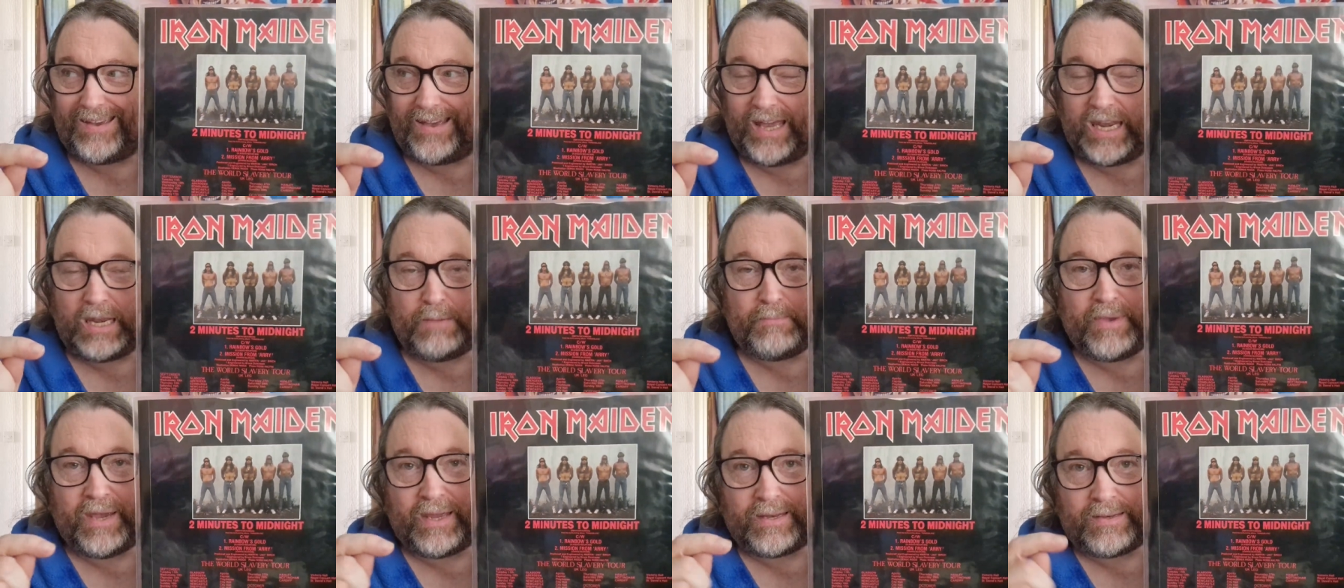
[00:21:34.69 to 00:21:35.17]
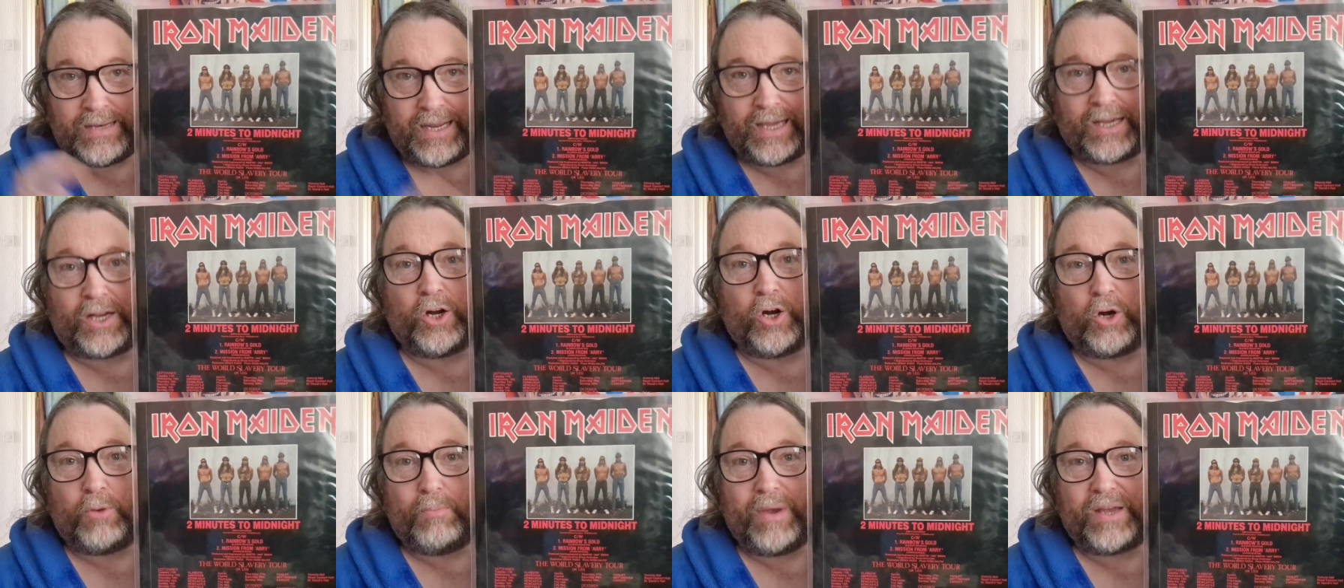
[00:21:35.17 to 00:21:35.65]
and he made
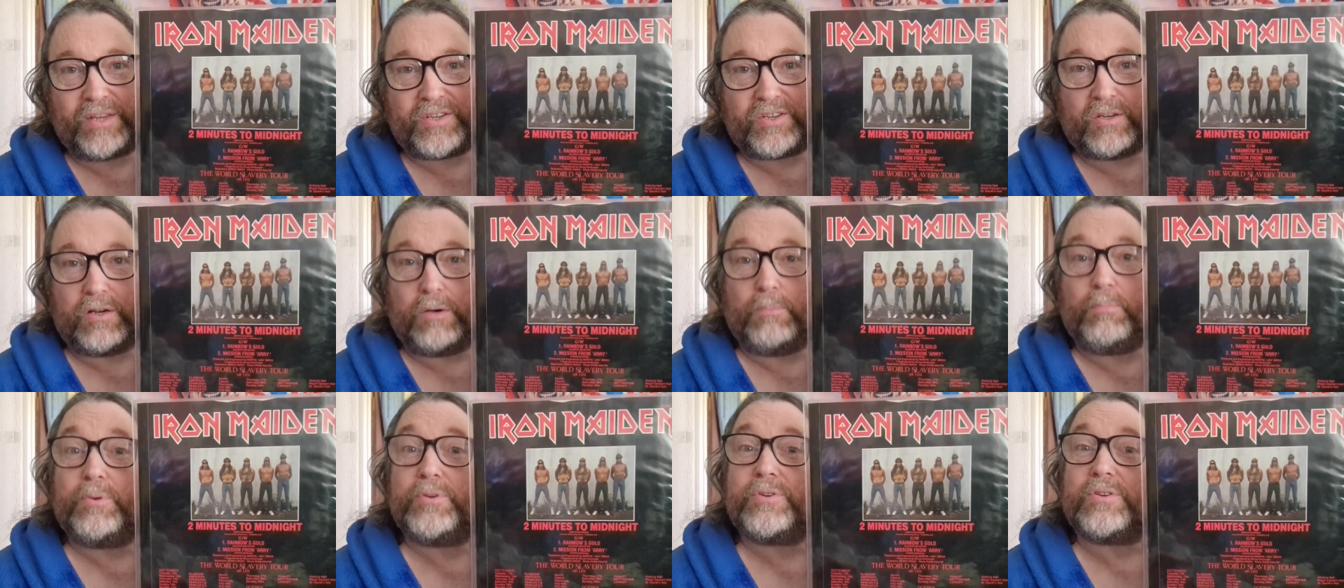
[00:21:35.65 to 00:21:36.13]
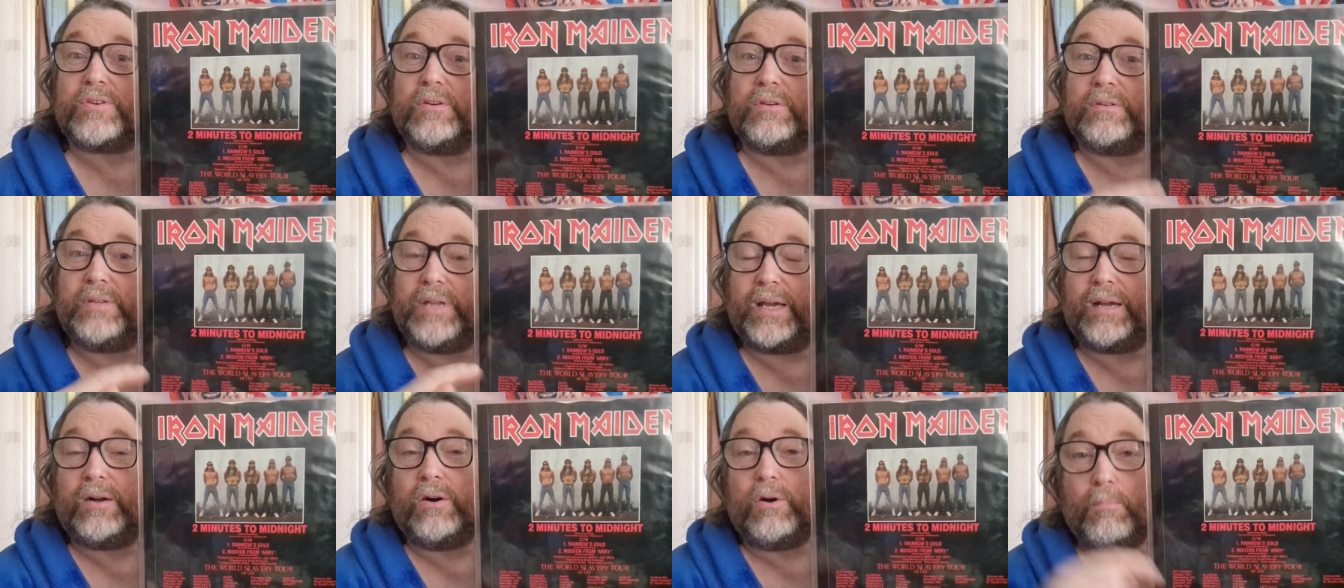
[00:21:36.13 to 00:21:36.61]
Nicko mess up, so
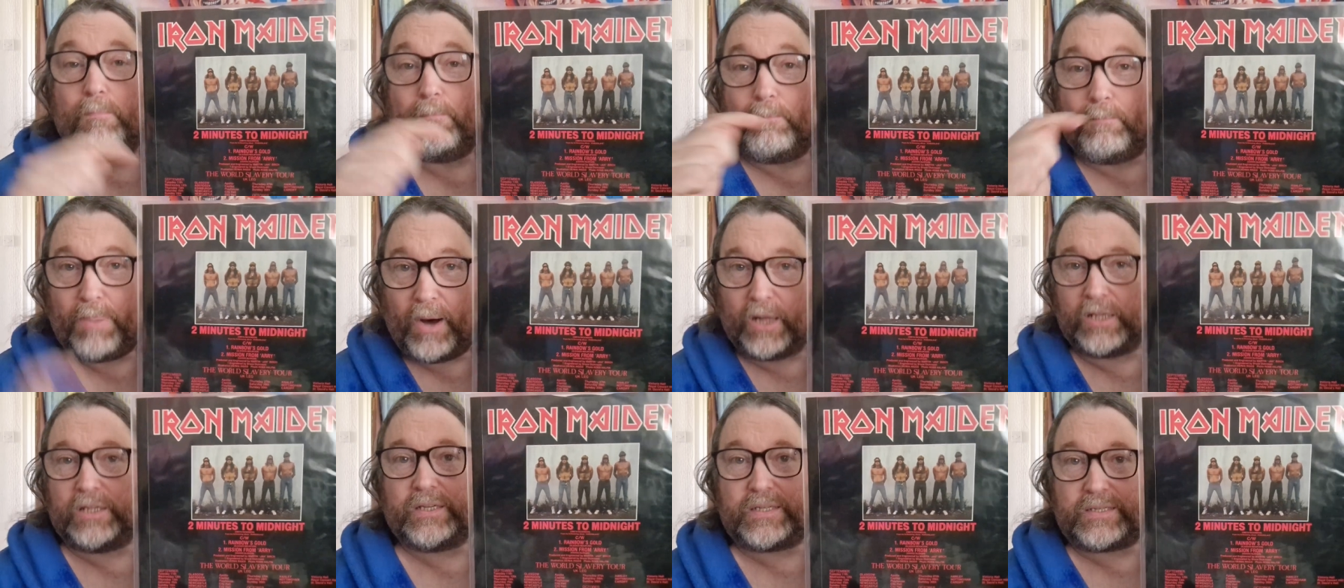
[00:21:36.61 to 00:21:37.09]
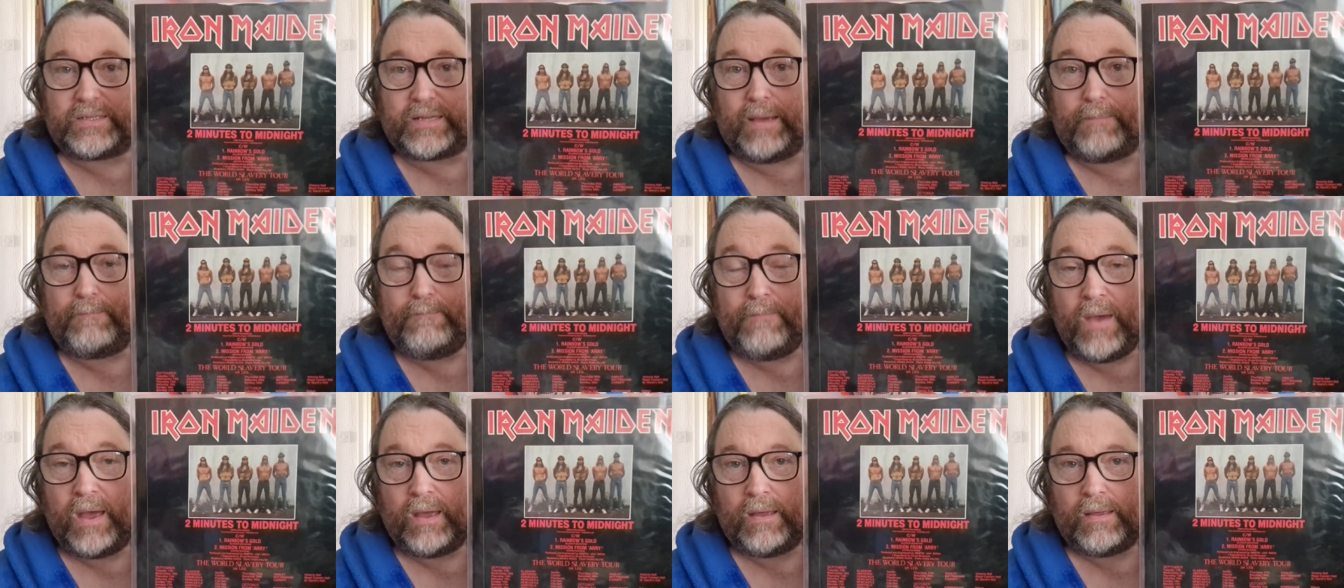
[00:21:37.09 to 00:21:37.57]
Nicko bollocked
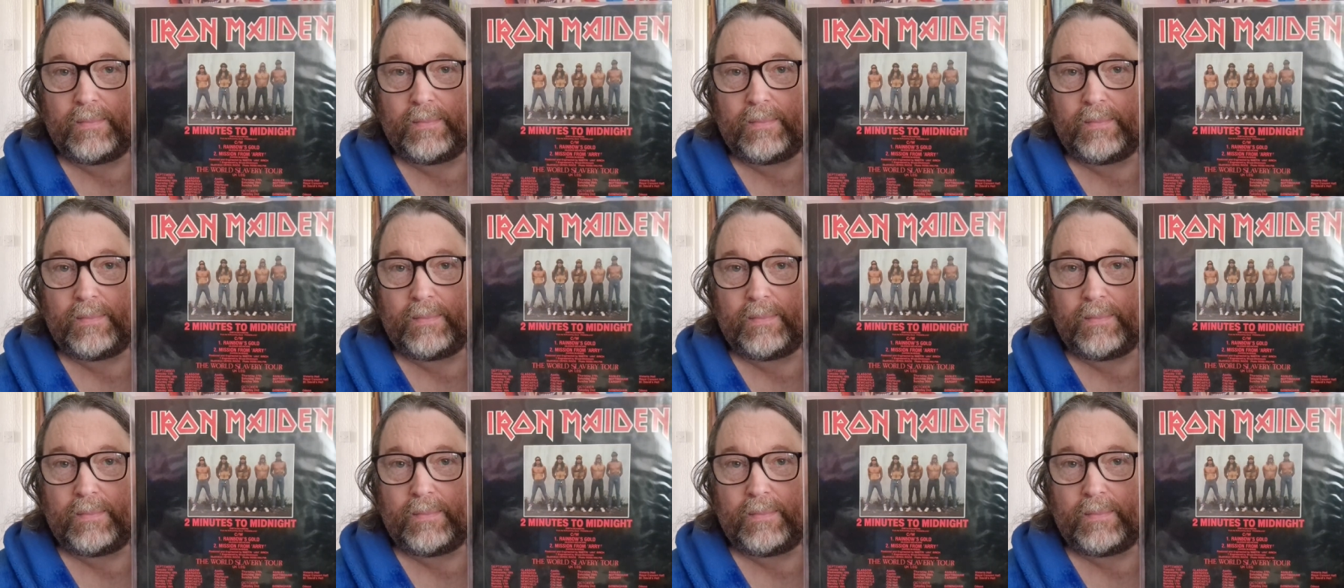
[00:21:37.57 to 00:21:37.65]
him.